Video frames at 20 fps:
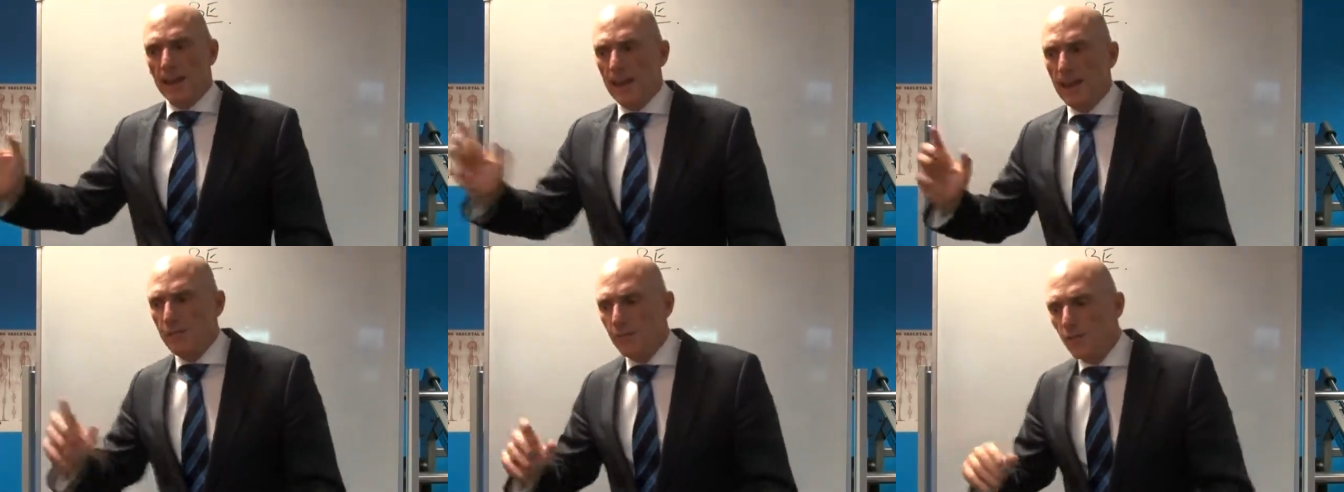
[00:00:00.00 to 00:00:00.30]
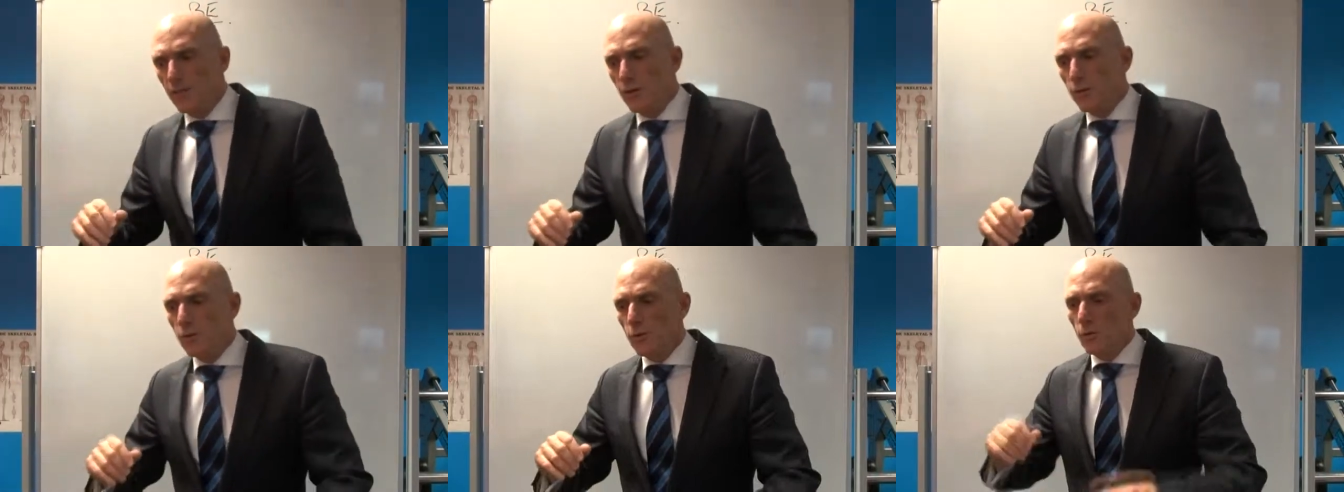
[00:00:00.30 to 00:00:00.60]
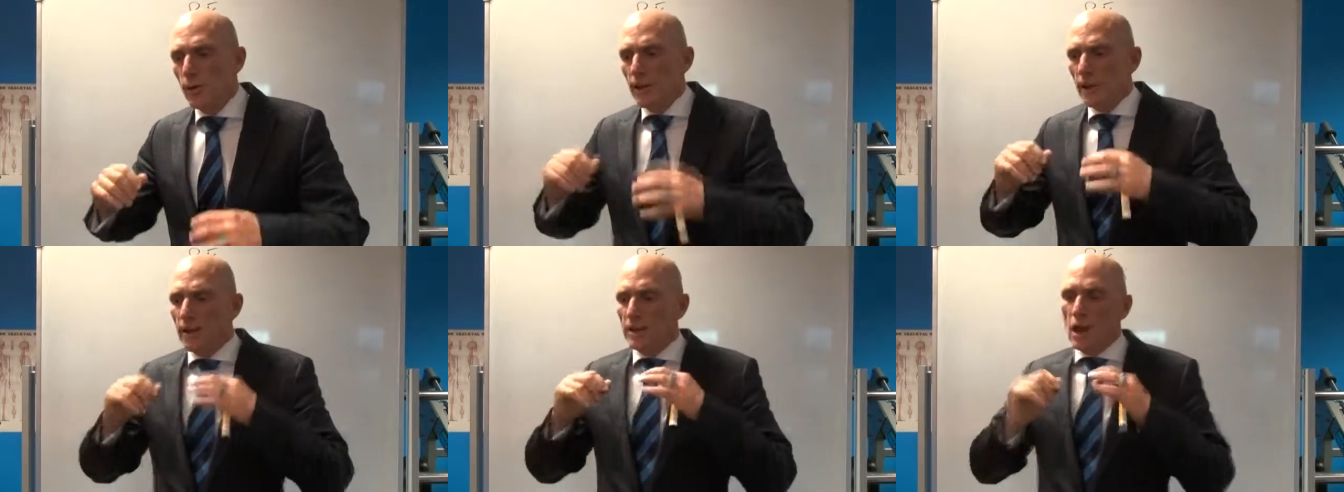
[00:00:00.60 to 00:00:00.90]
If
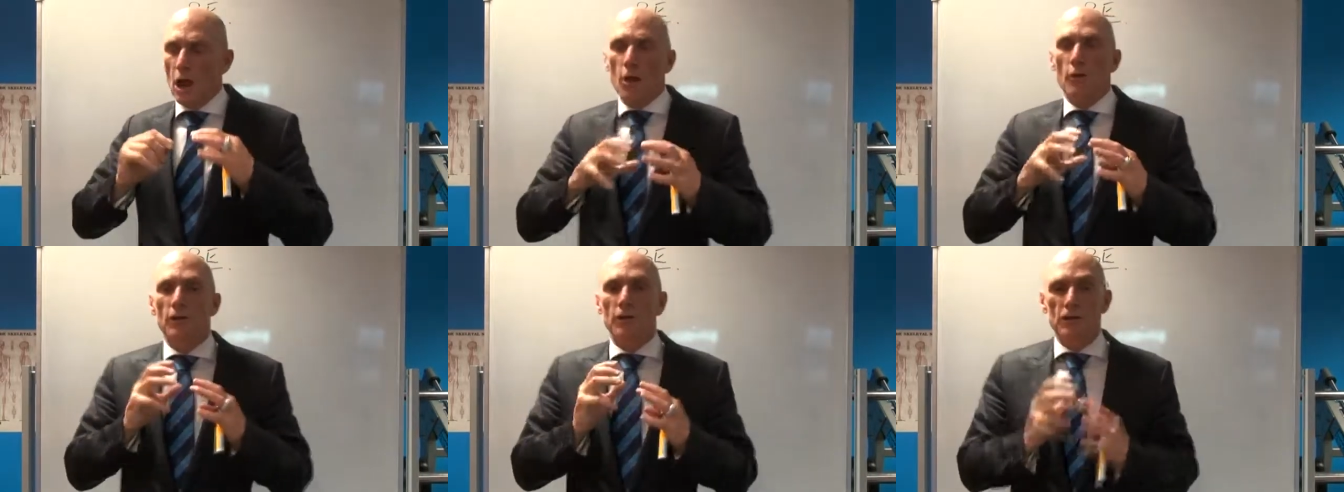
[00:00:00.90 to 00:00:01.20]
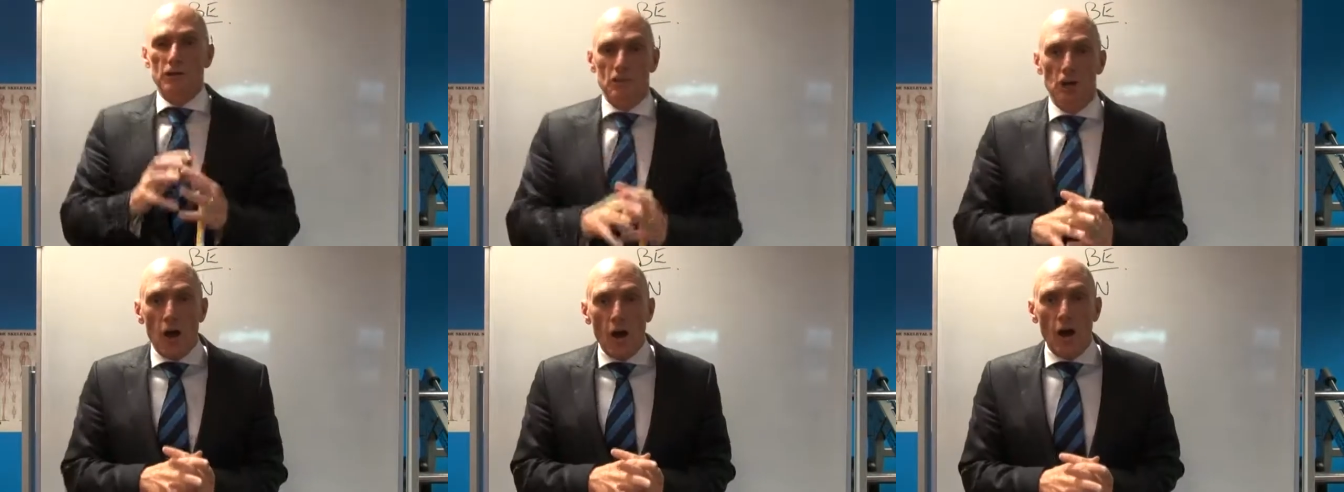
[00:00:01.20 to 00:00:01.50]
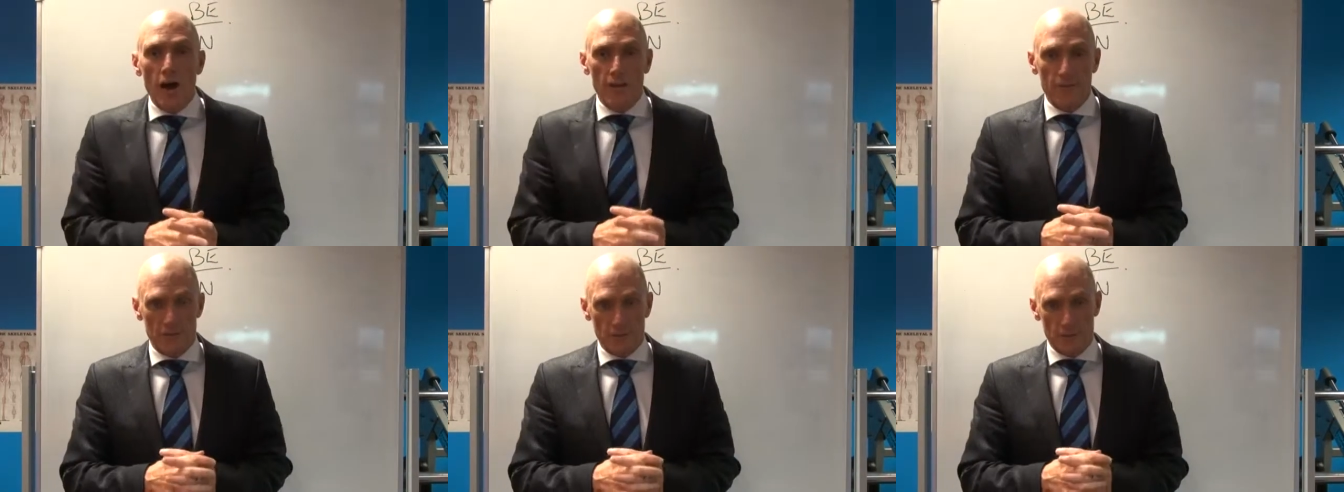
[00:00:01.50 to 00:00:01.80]
you go on a
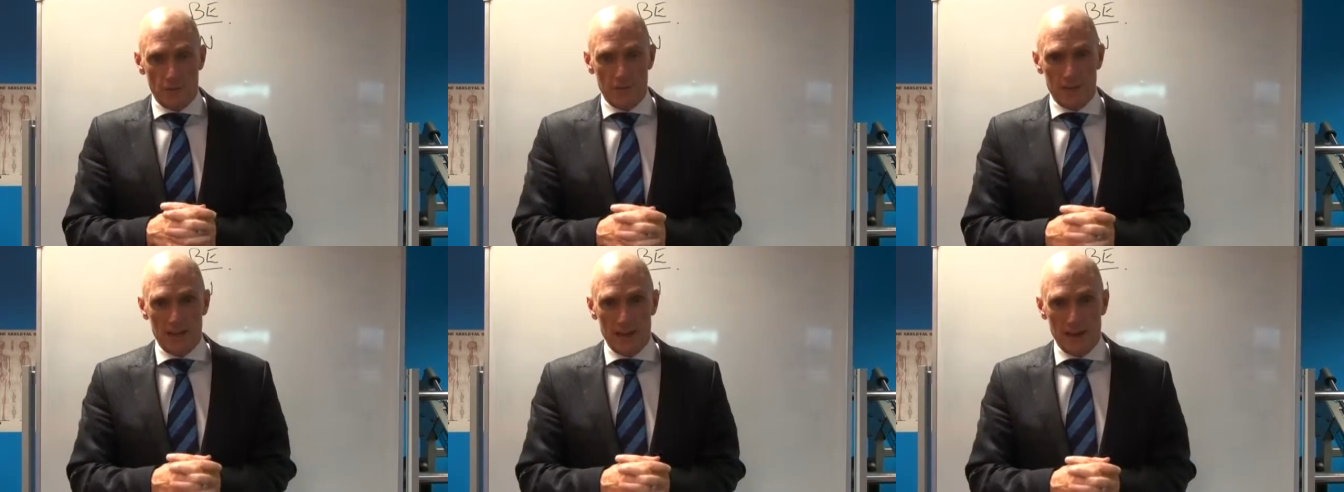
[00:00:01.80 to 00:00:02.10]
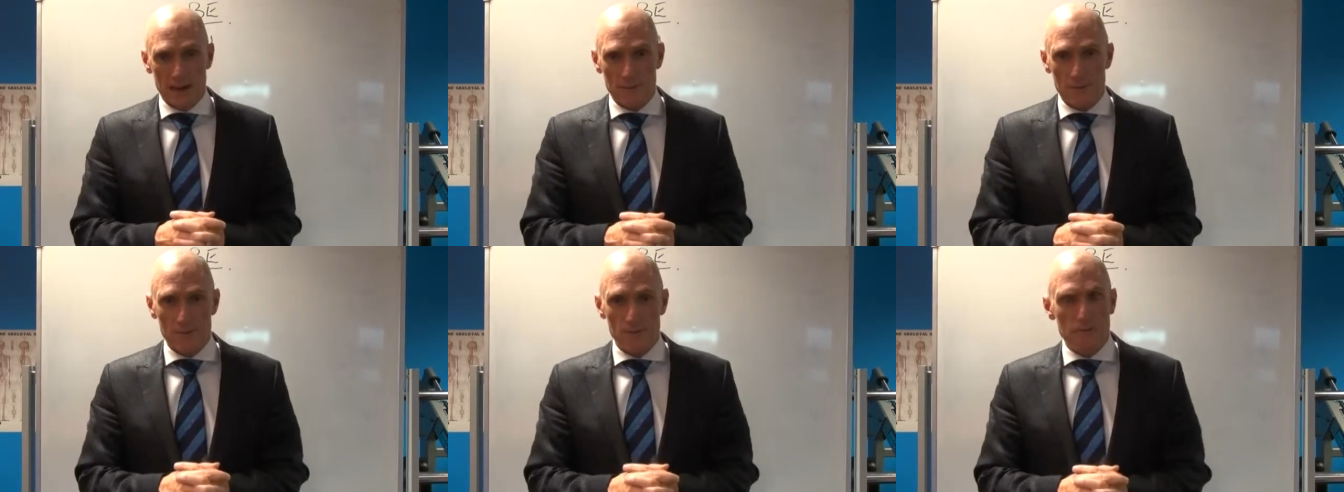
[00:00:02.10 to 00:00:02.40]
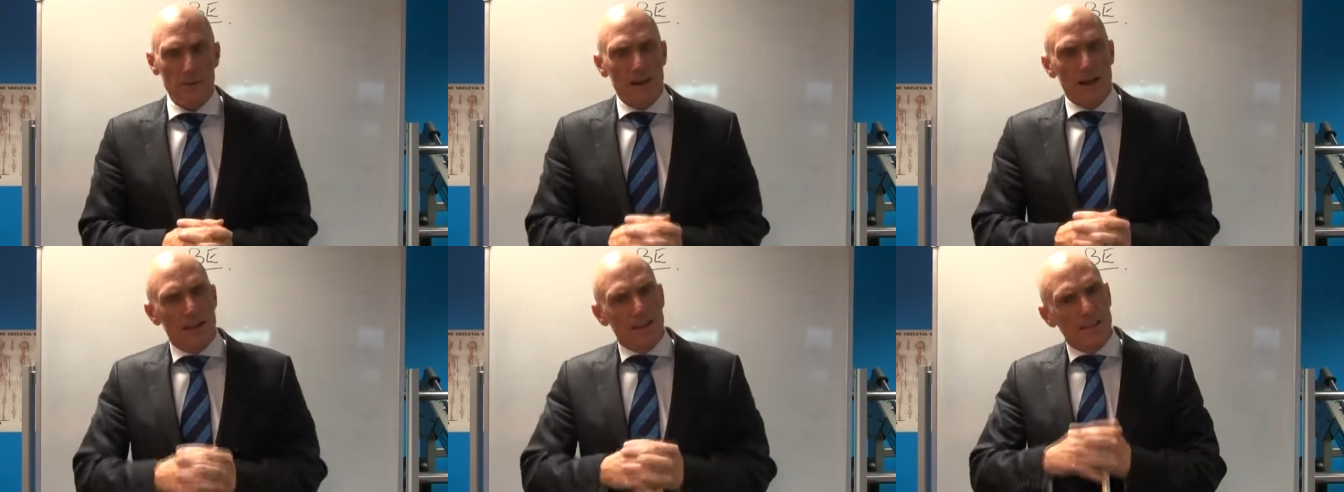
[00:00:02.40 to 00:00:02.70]
diet, for
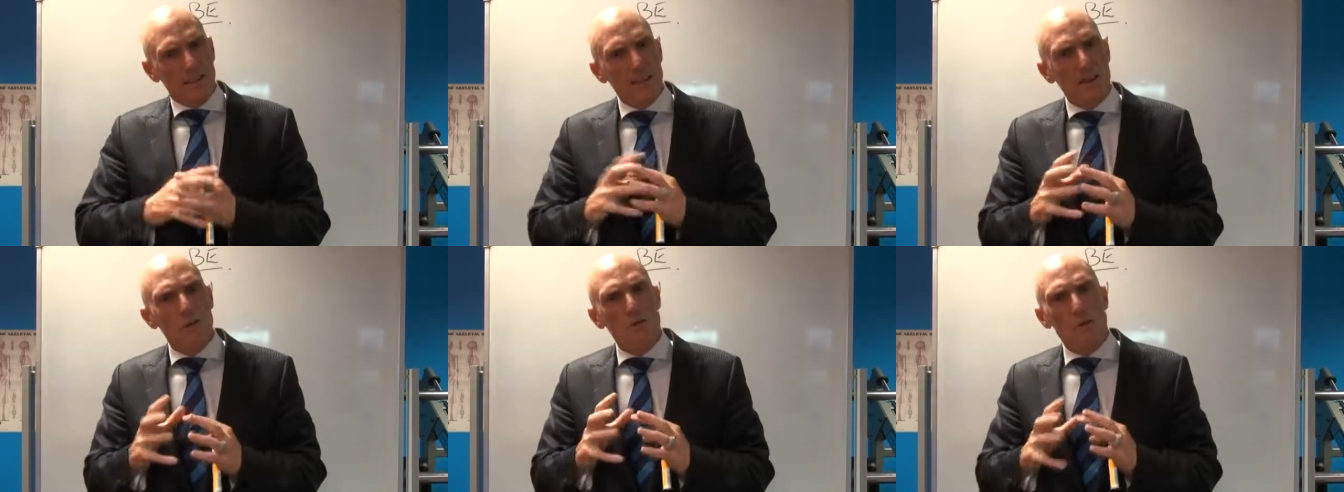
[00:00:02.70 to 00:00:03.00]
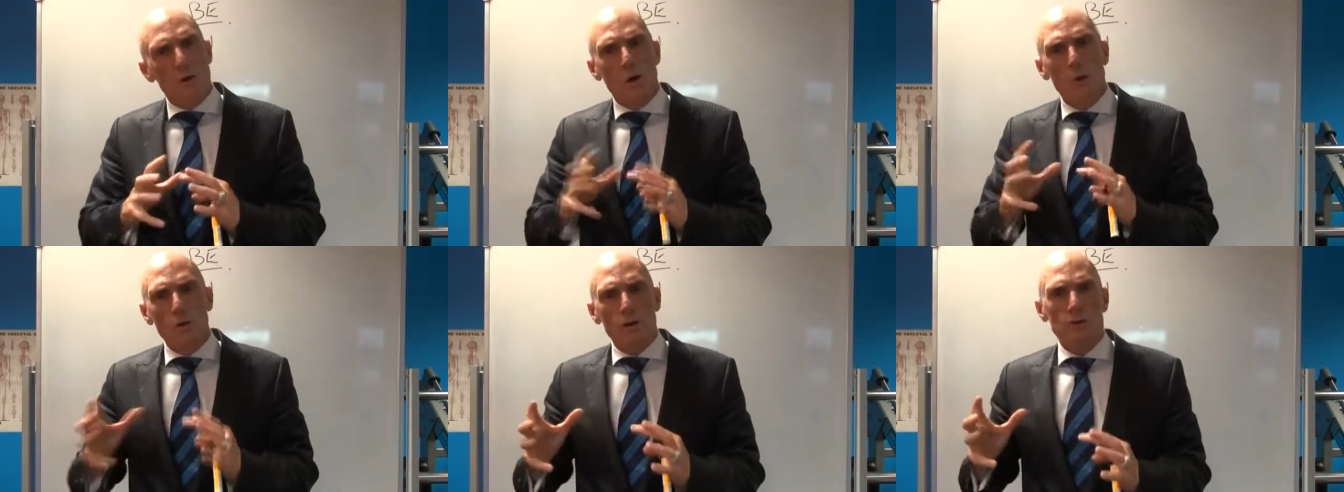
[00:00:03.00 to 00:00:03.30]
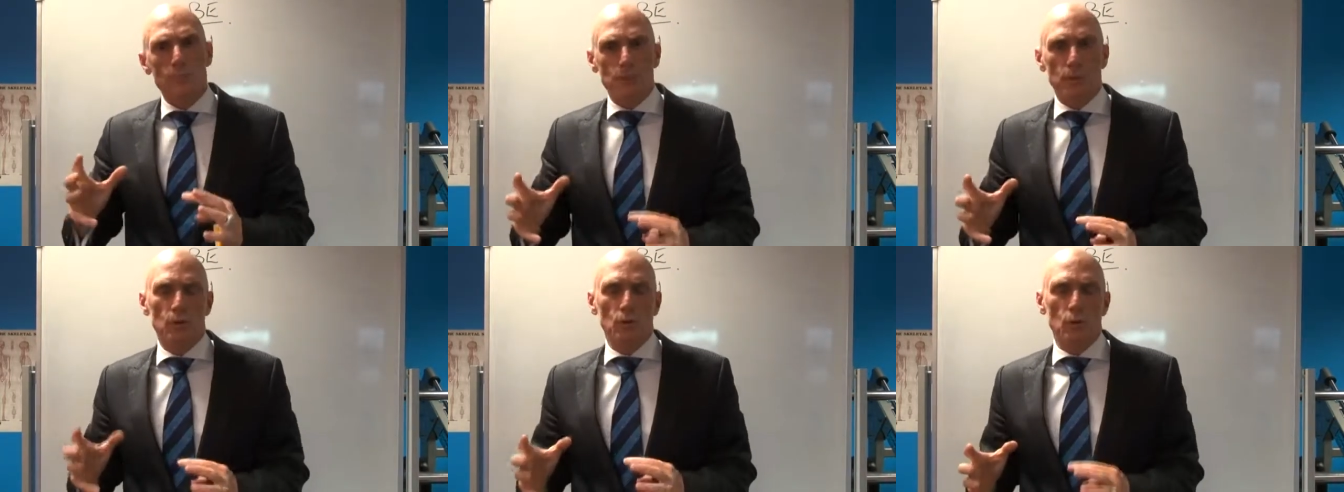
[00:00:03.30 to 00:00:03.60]
example, then you
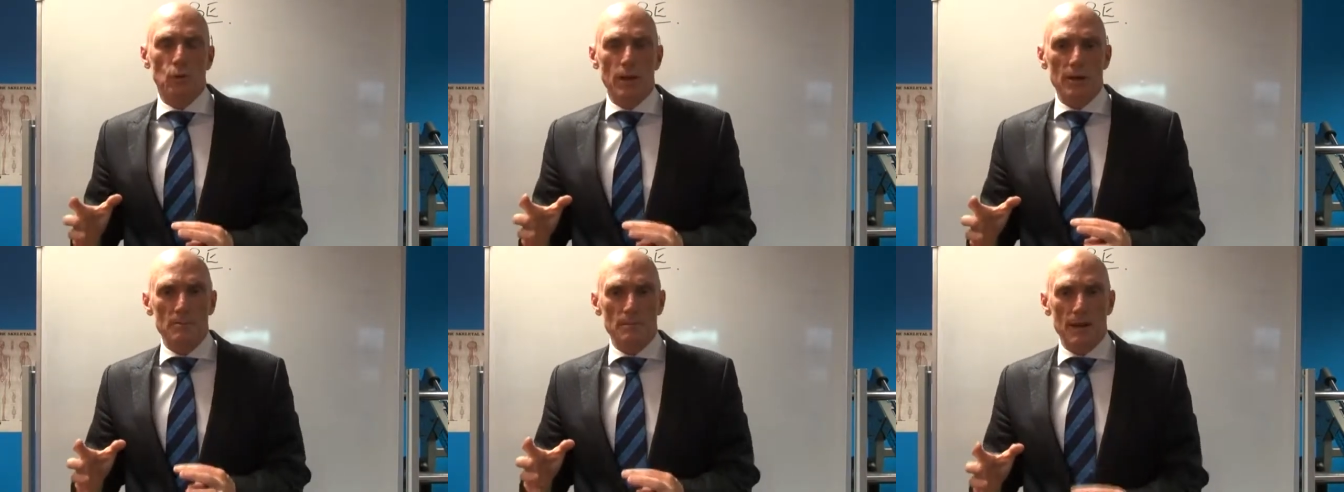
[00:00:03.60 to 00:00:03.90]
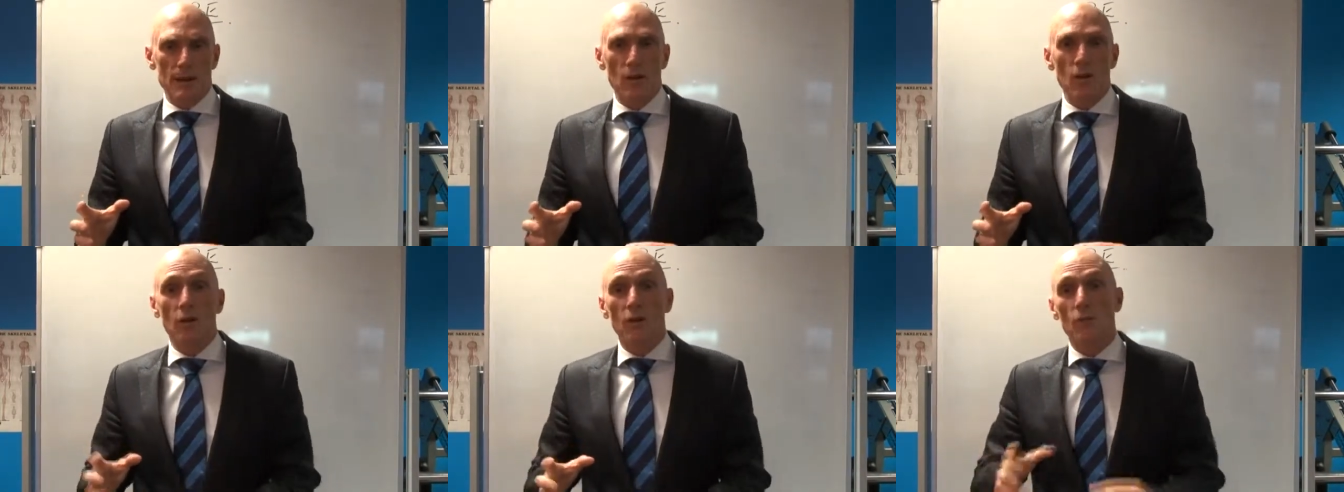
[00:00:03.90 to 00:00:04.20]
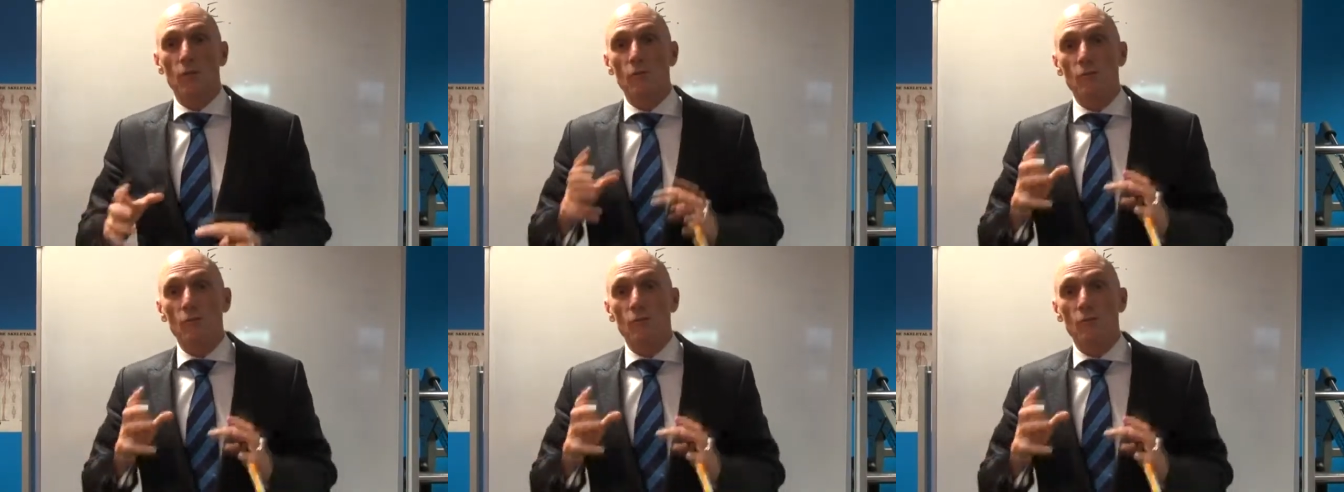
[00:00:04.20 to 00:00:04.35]
always put the weight back on.